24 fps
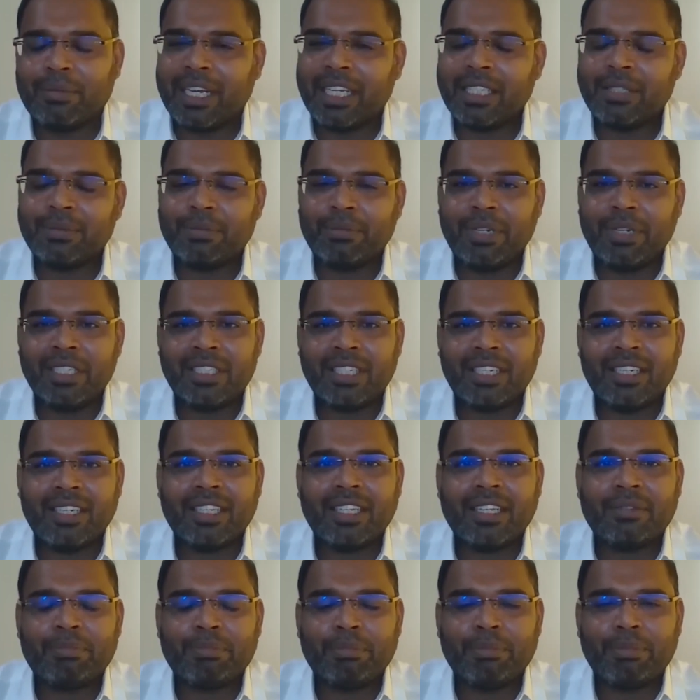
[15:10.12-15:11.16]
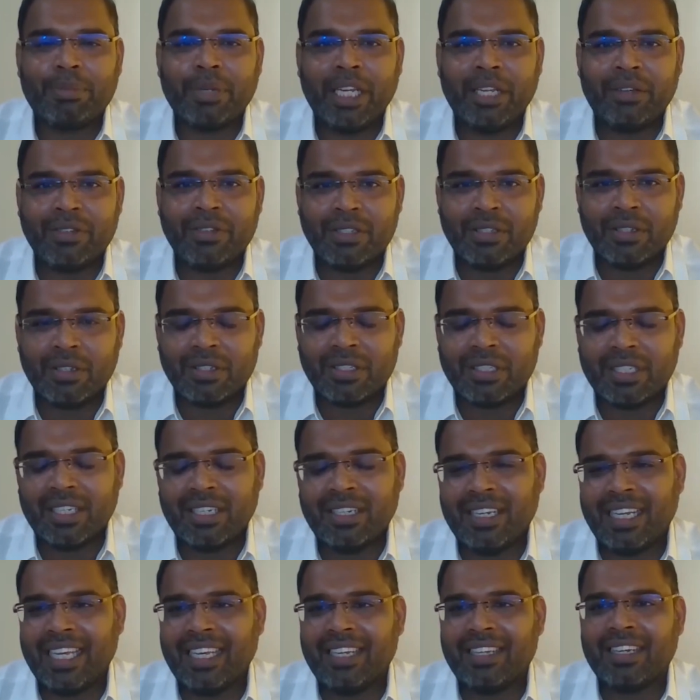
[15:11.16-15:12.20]
As mentioned in the previous
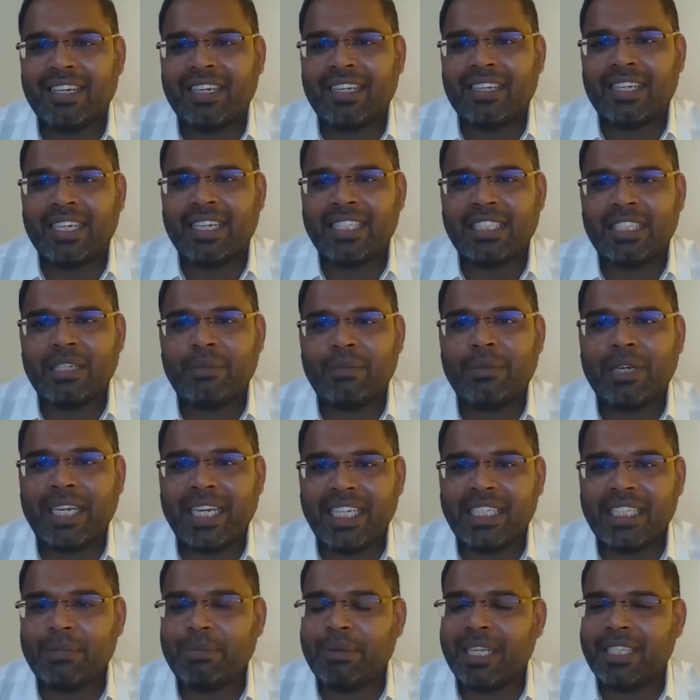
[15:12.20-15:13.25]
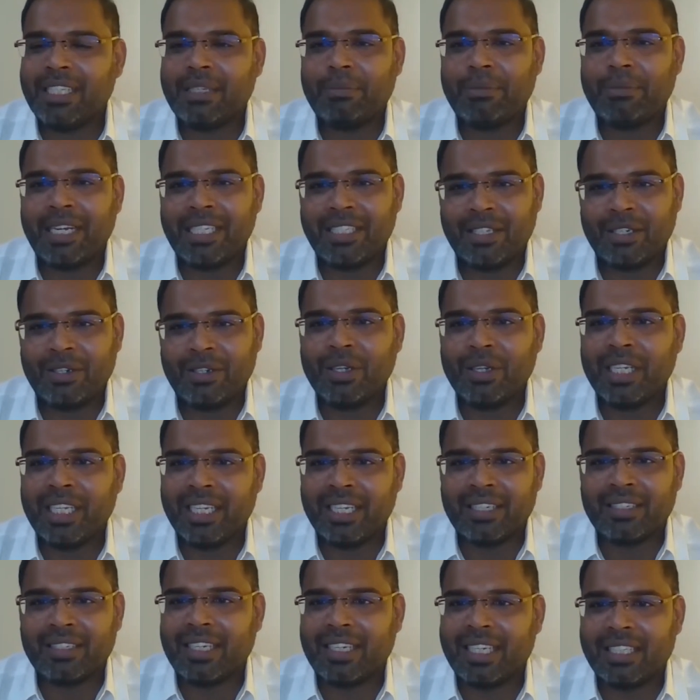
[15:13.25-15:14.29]
question, like customer needs plays a major role
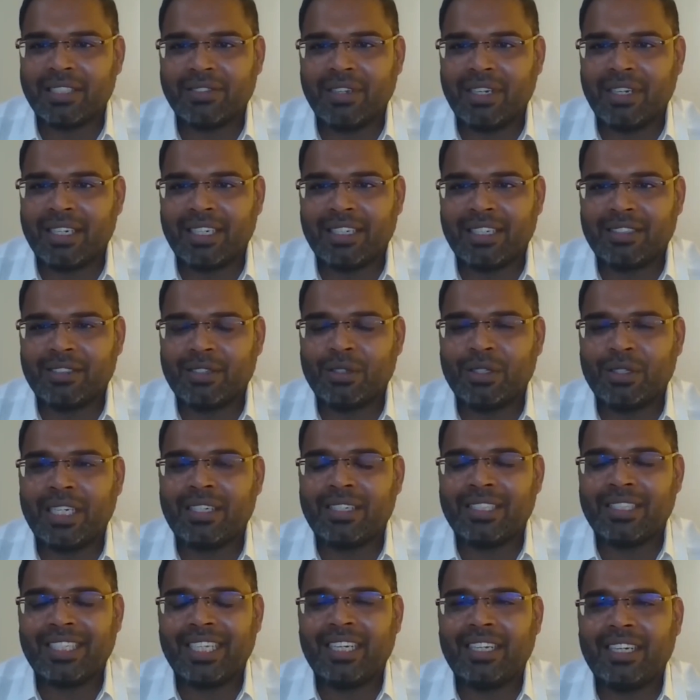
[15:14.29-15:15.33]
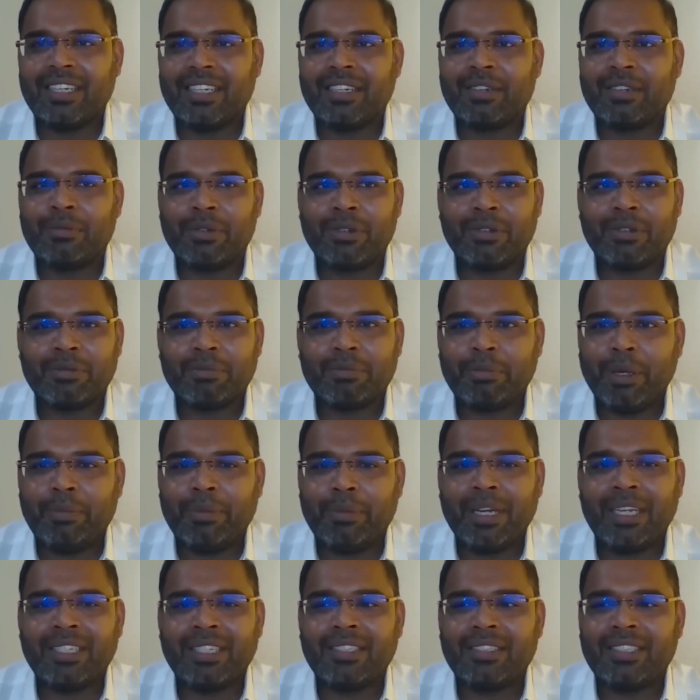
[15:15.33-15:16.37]
here as well, right? So that
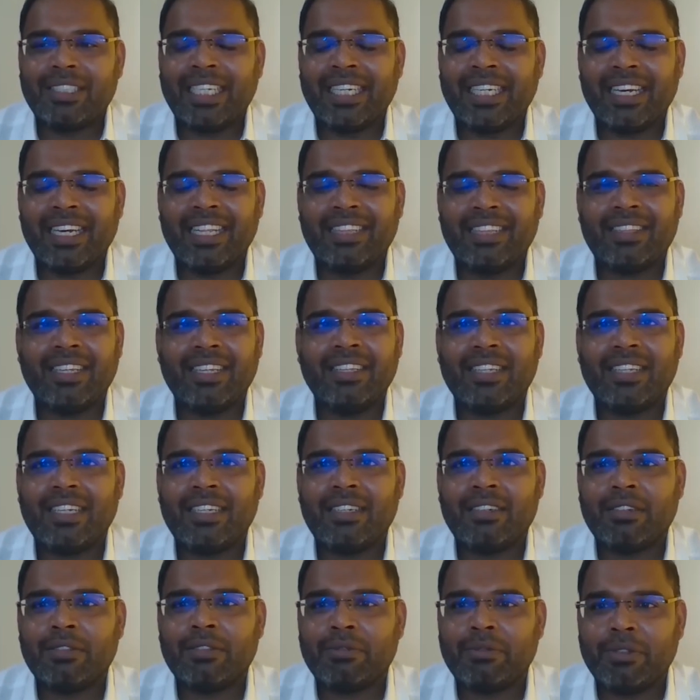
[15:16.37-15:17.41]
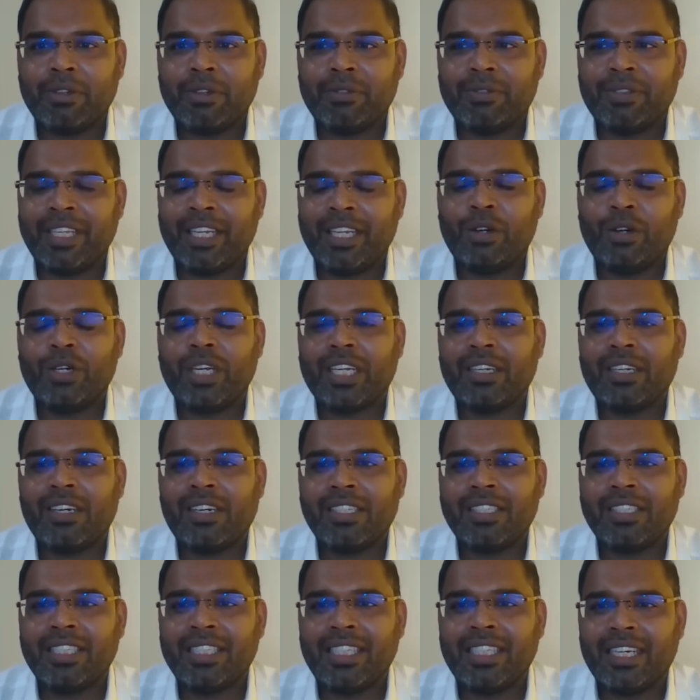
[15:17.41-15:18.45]
people generally think that if they know
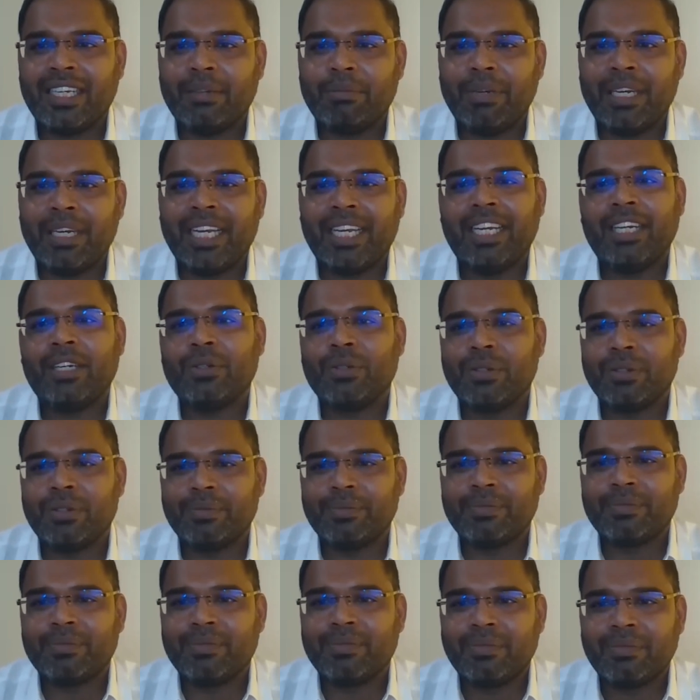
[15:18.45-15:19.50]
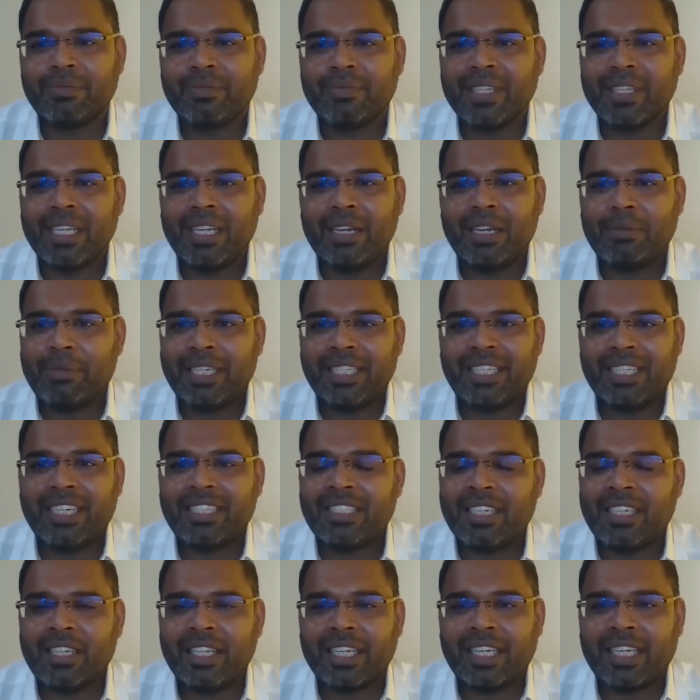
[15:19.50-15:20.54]
technology, they can build any tool. but
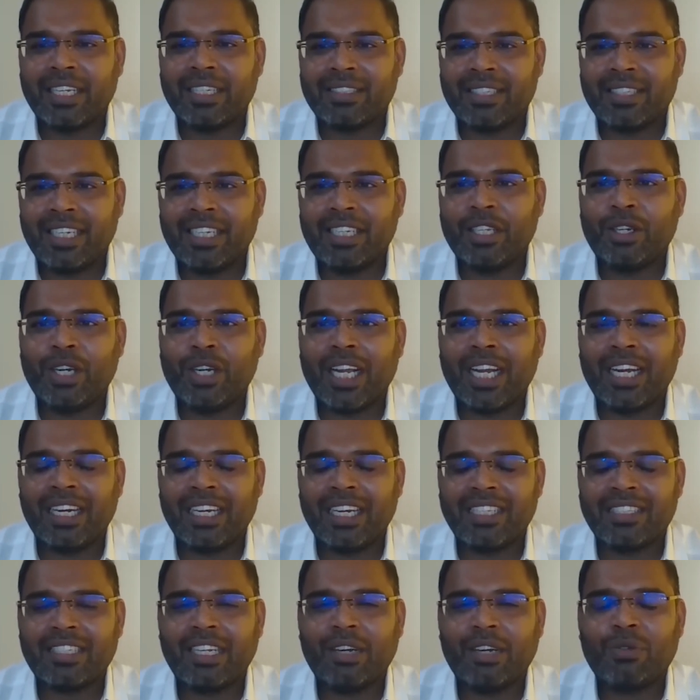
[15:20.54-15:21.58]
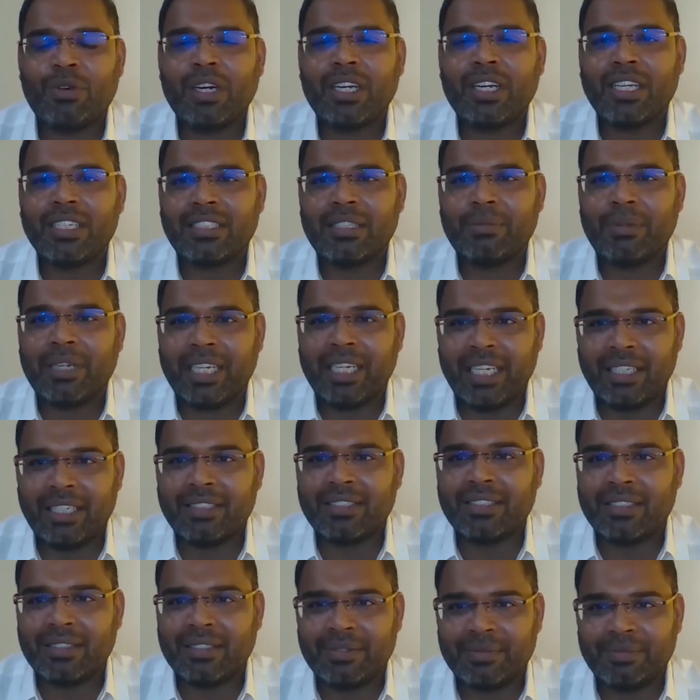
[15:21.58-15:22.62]
that's not the case, right? You need to understand what customer
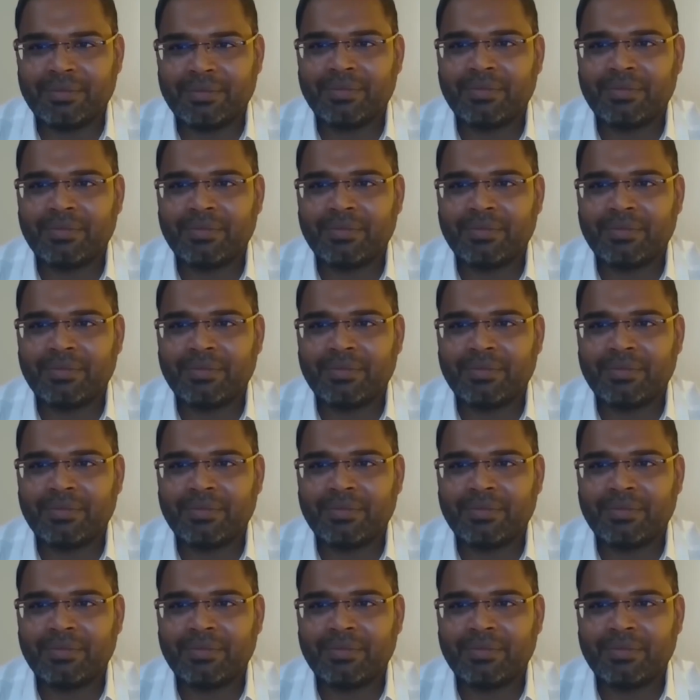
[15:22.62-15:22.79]
needs.